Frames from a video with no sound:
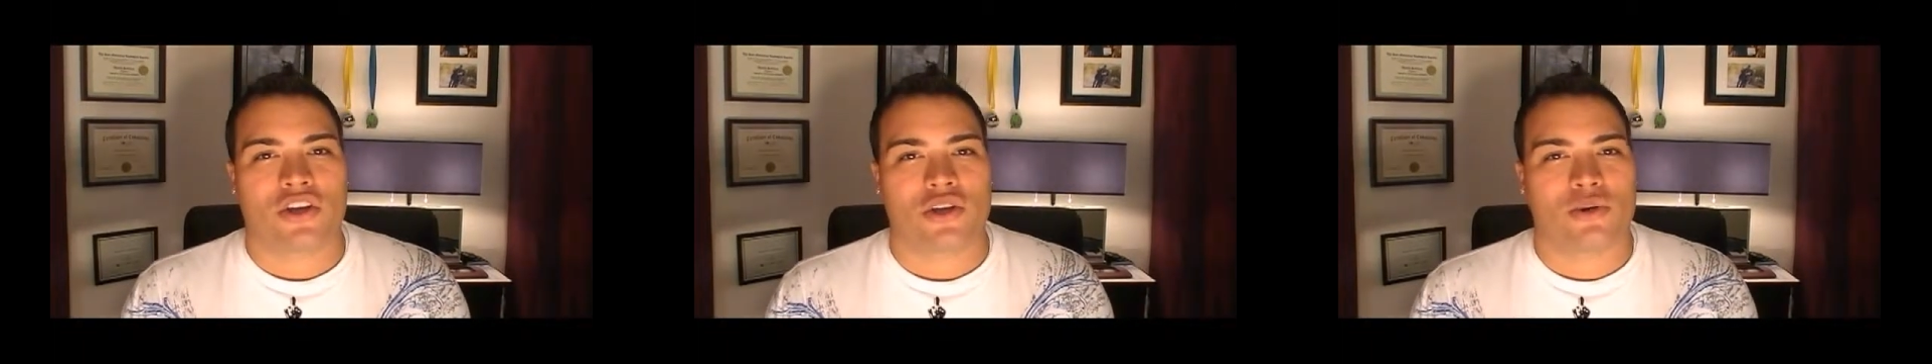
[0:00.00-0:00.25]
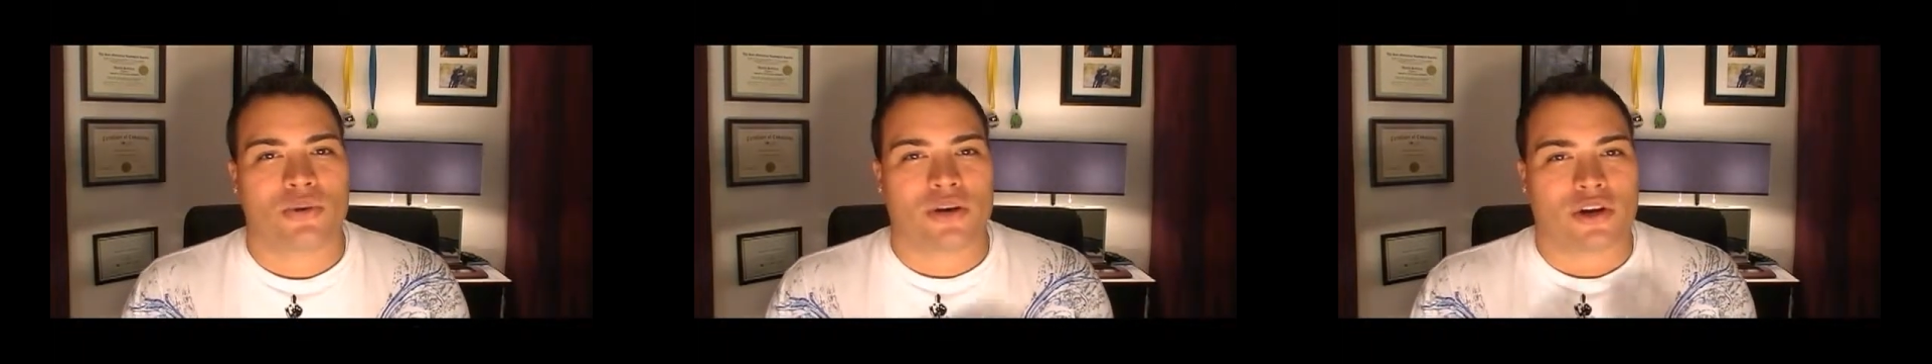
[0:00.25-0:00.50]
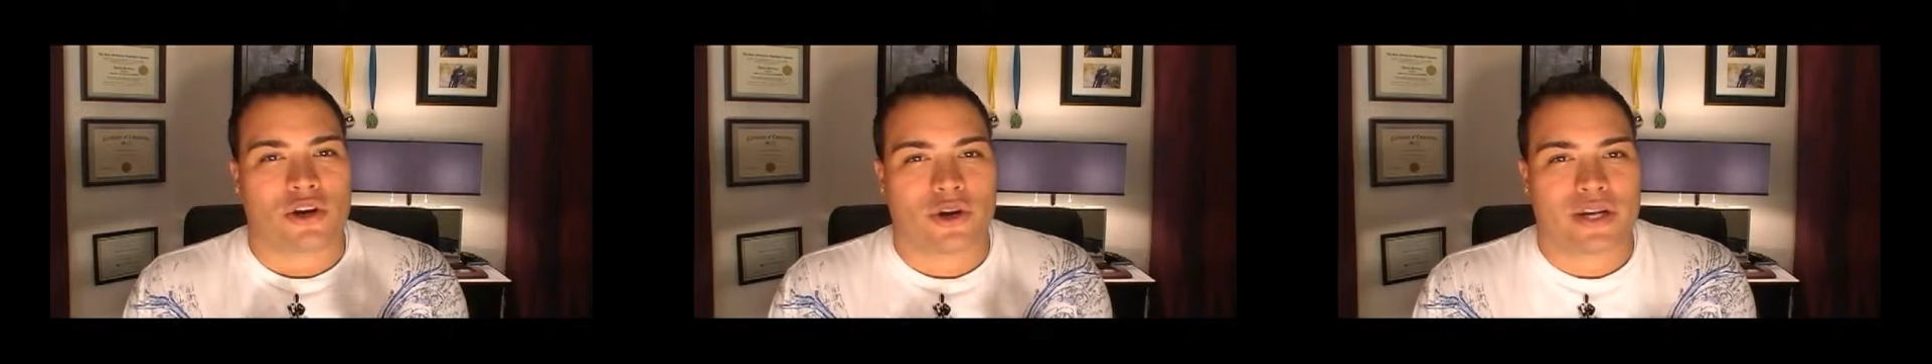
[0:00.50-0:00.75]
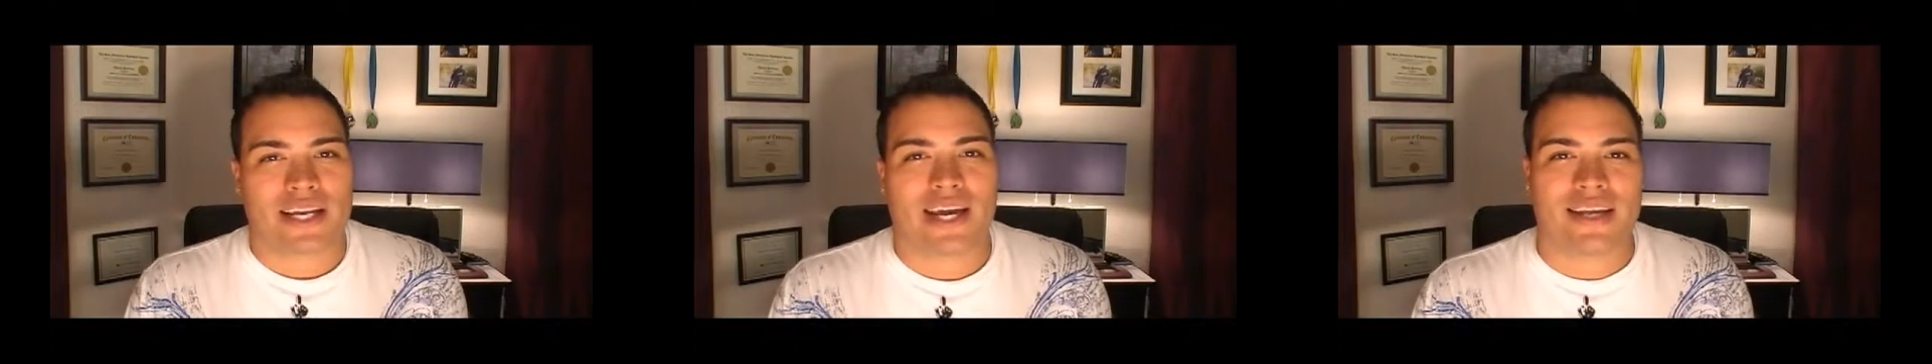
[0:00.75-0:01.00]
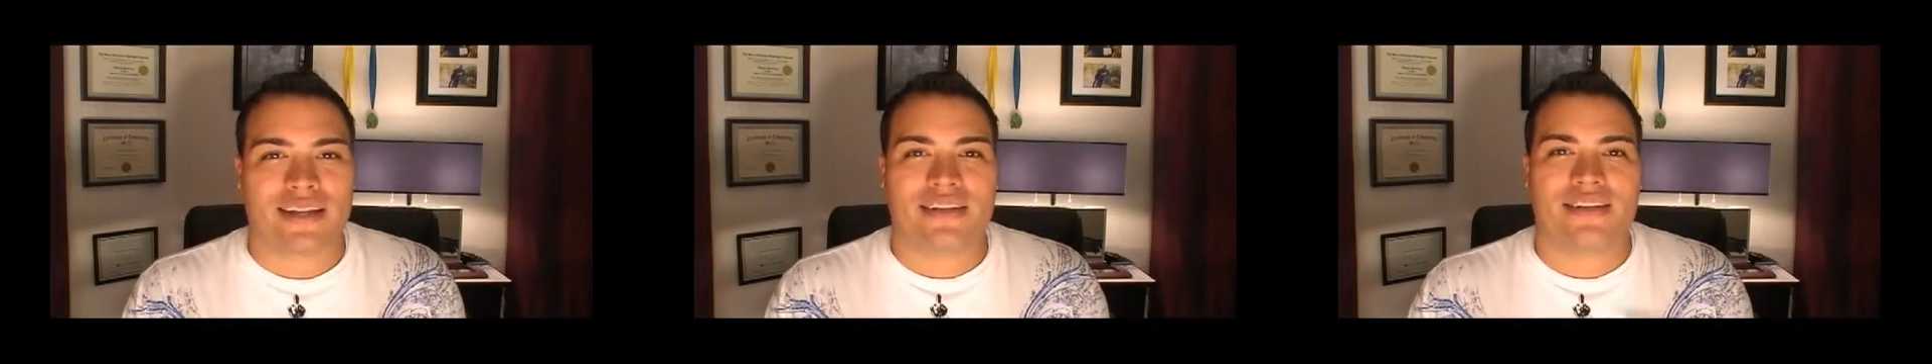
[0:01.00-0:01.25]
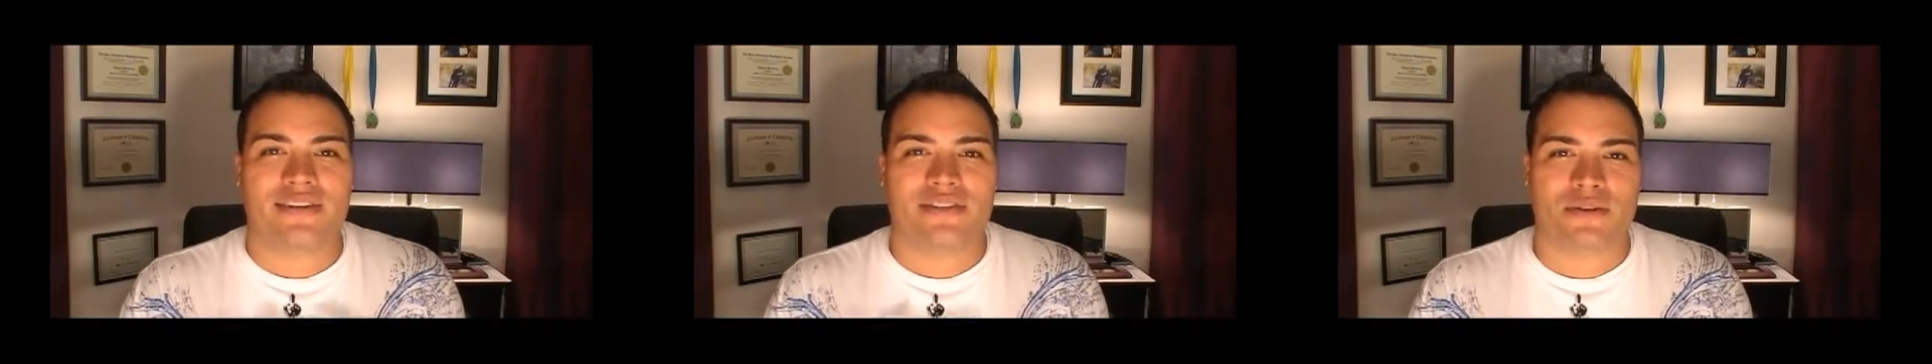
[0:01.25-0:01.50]
you are
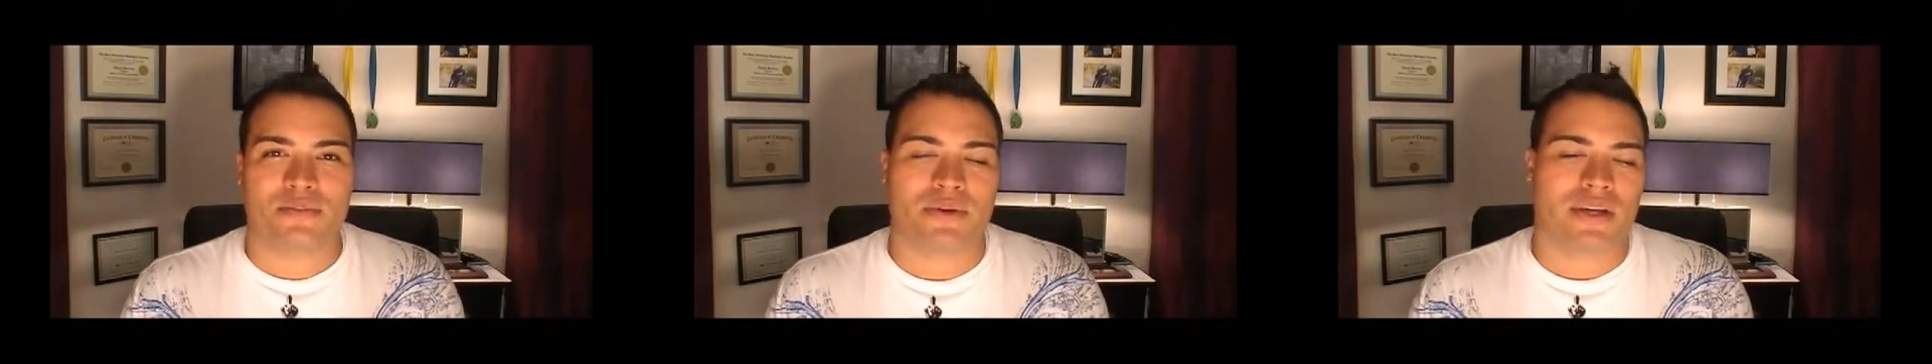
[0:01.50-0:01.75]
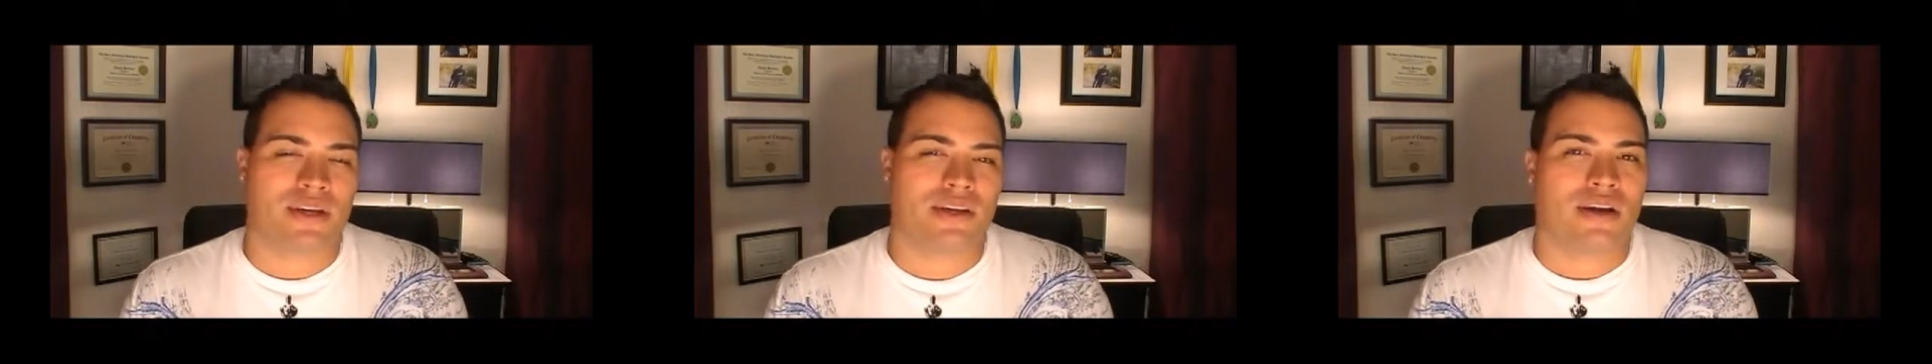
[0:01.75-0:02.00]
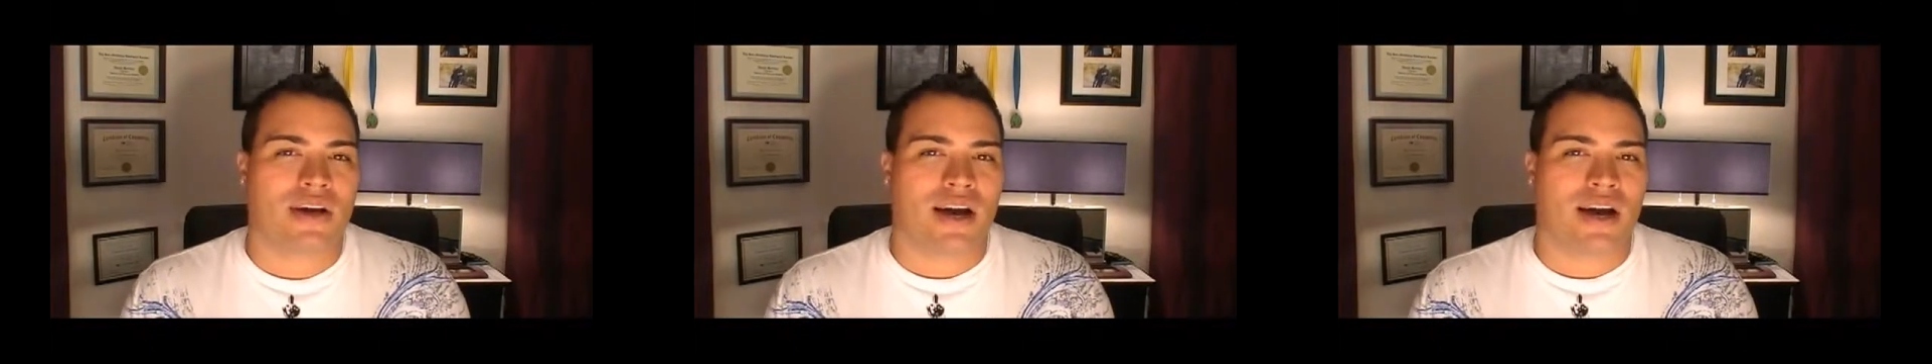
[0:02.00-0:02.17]
created to be.